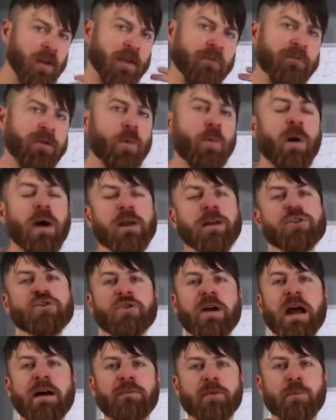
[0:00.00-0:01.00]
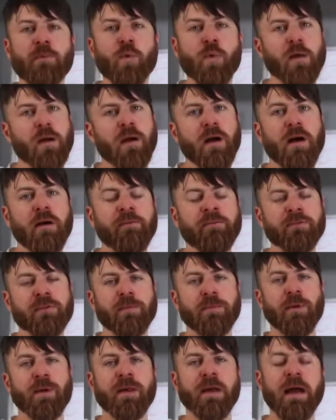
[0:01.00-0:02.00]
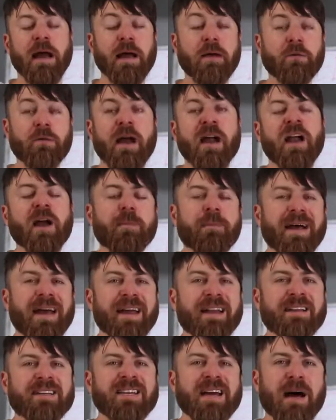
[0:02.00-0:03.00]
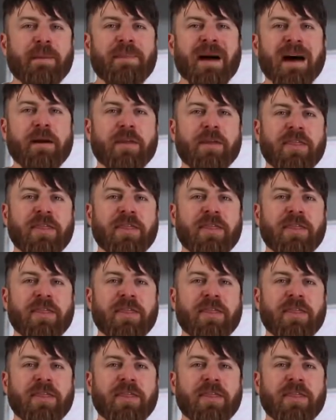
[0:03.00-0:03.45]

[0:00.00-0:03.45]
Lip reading: if you want to travel more comfortably, I recommend about